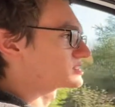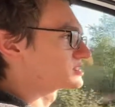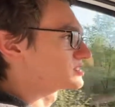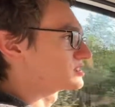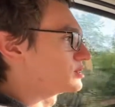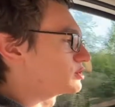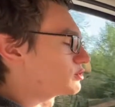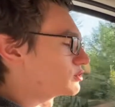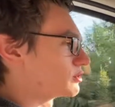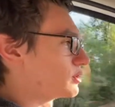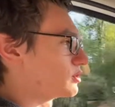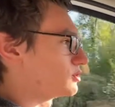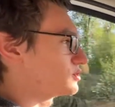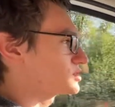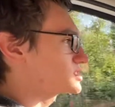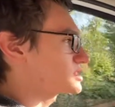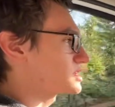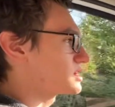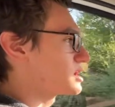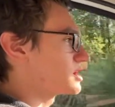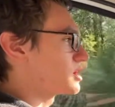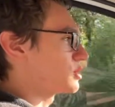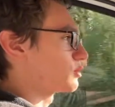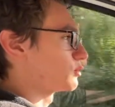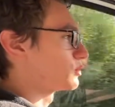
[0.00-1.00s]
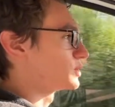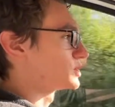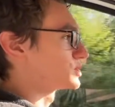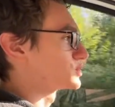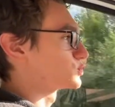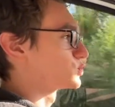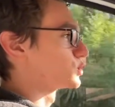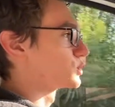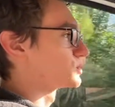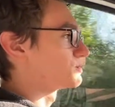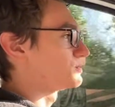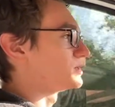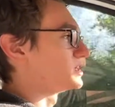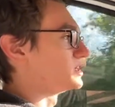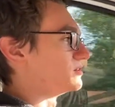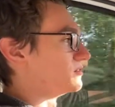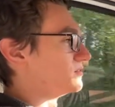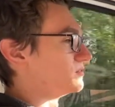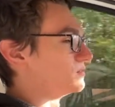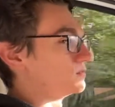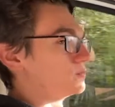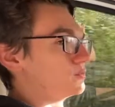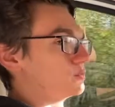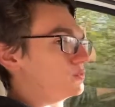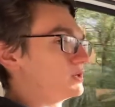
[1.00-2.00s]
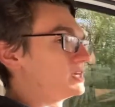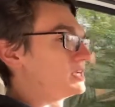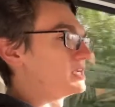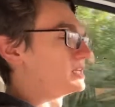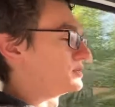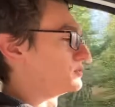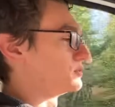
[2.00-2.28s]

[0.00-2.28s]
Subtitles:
euros, which would be a really